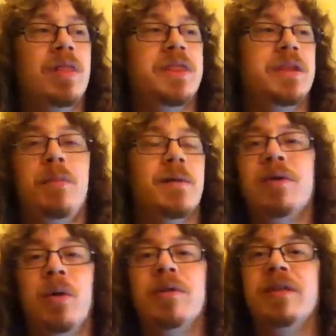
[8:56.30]
the
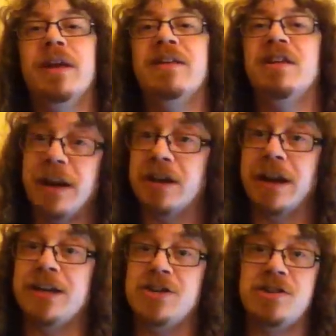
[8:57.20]
important thing is the
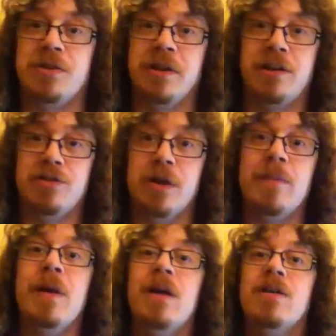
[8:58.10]
connection to Sonic
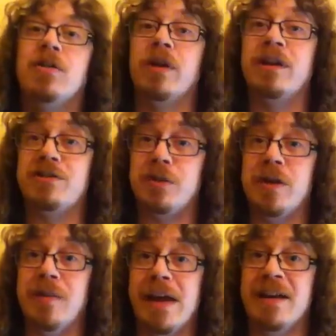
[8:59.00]
Extreme. Sonic
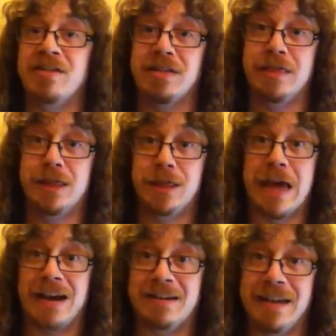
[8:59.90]
Extreme is
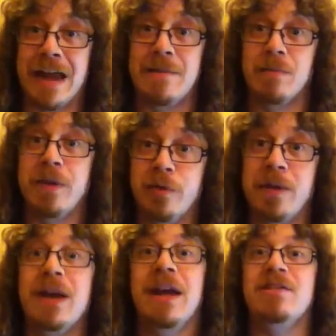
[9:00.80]
that game for
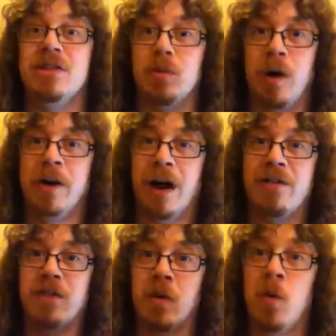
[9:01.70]
me. It's the one
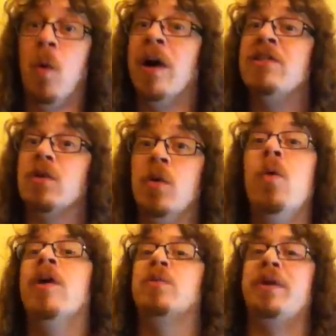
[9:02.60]
I've always
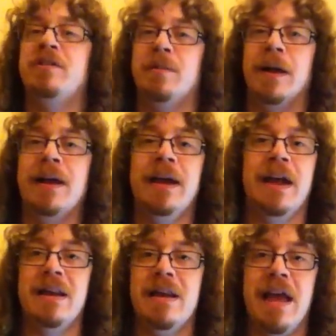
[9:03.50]
wanted to play
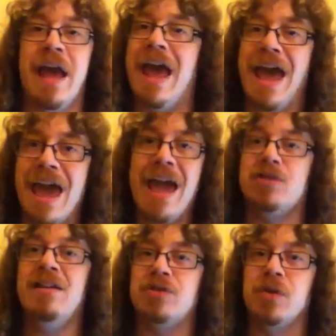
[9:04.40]
in
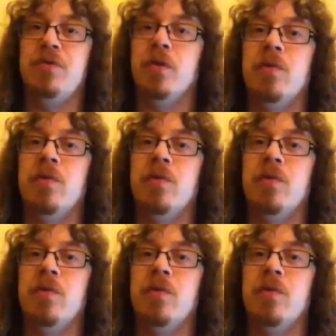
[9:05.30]
any sort of